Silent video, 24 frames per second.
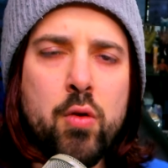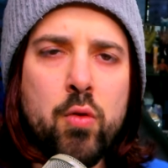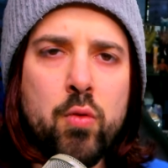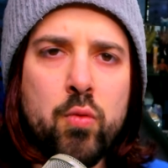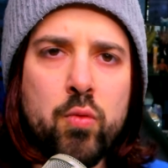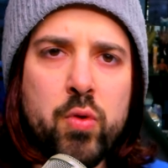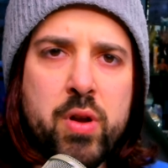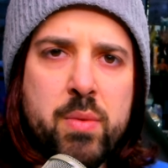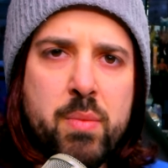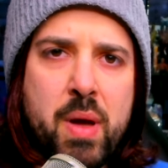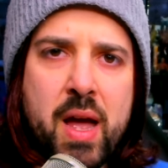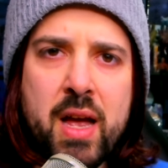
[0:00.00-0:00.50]

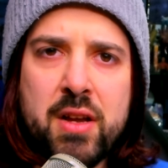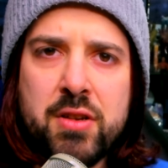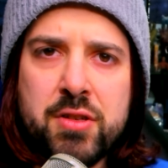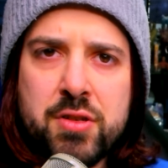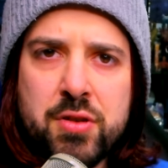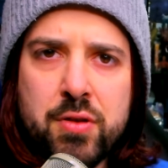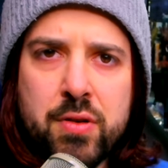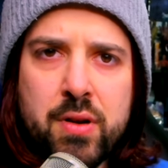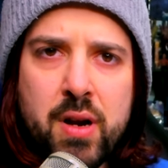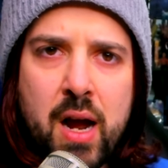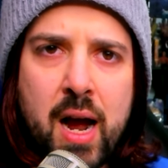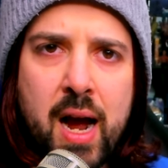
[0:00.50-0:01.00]

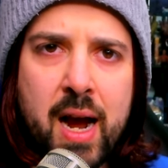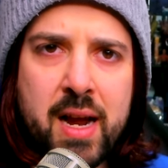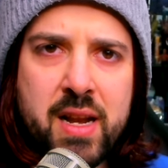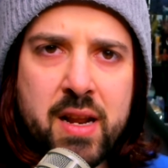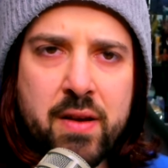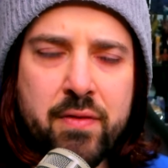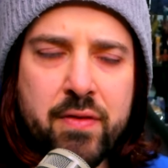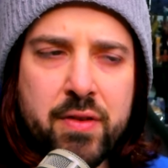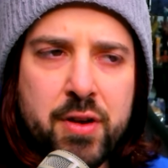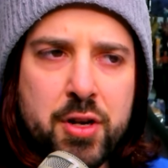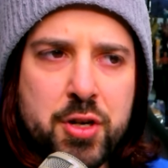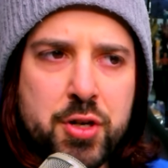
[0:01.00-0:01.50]
remastered high
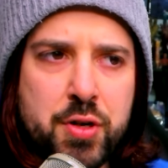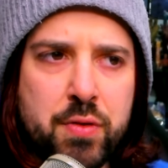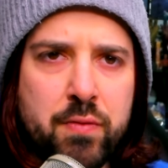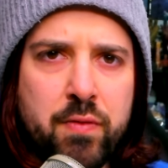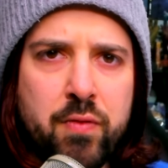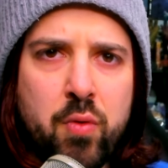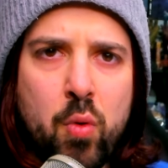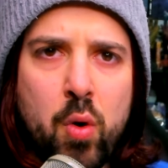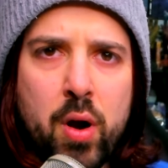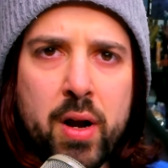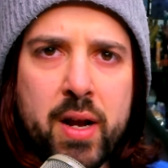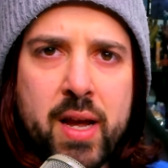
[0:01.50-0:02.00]
definition
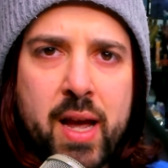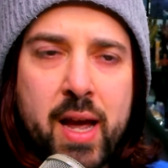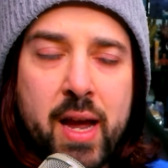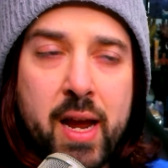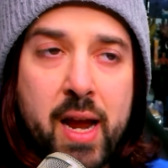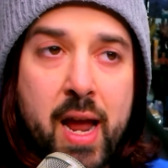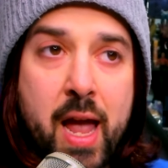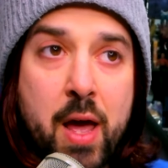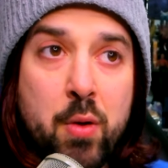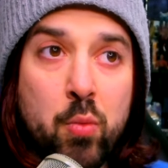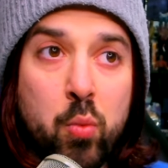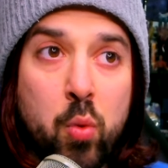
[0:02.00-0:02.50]

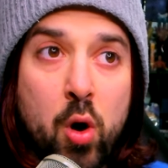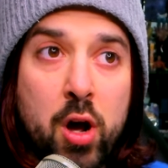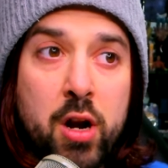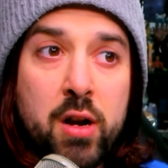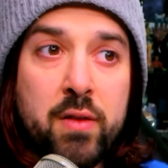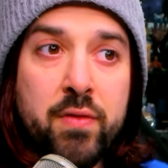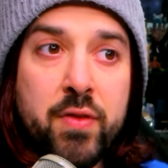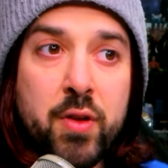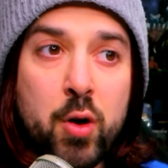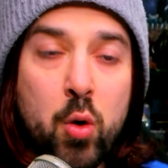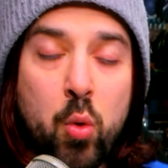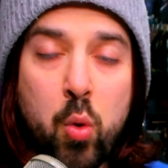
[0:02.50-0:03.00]
4K, and one
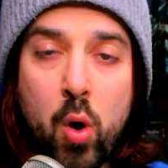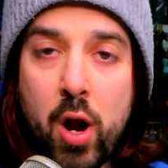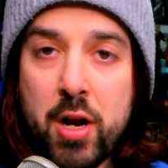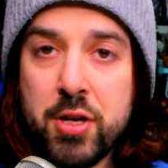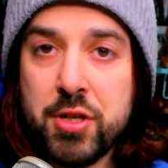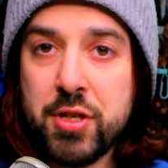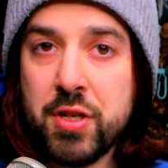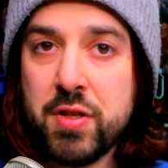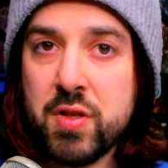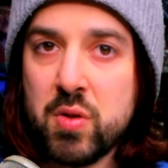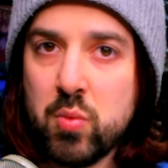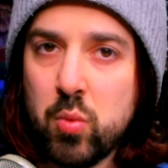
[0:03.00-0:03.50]
of the
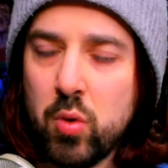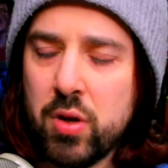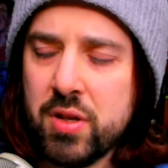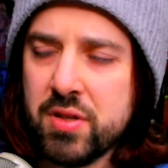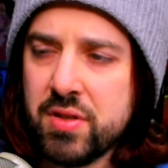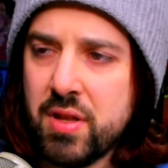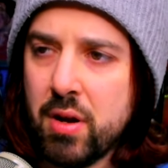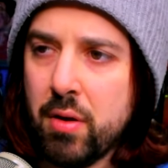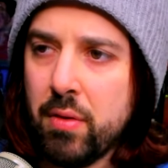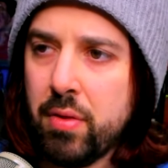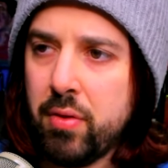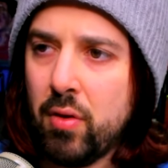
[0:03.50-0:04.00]
questions was
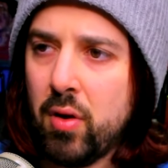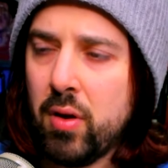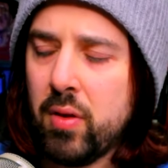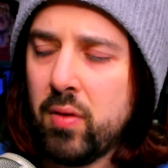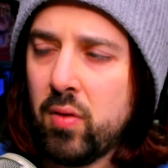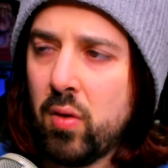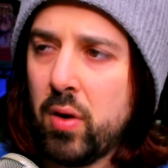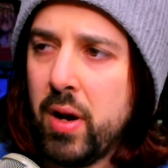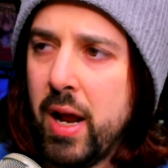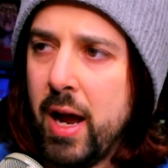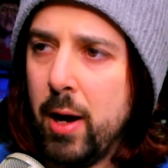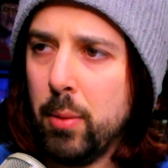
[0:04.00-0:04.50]
their
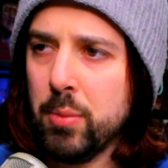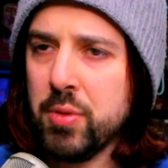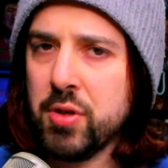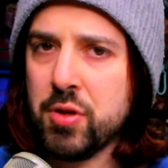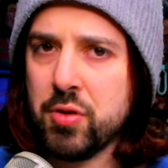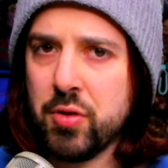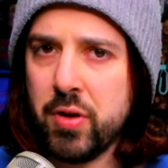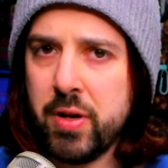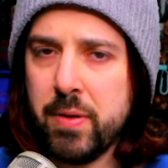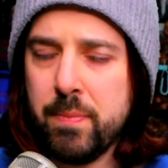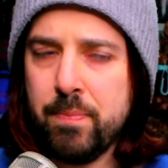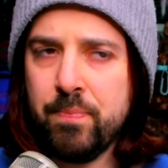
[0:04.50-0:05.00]
thoughts on Elm
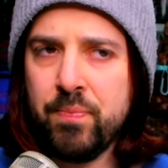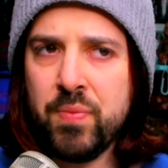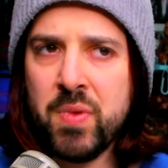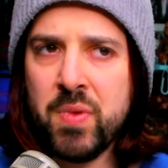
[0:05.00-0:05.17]
Street.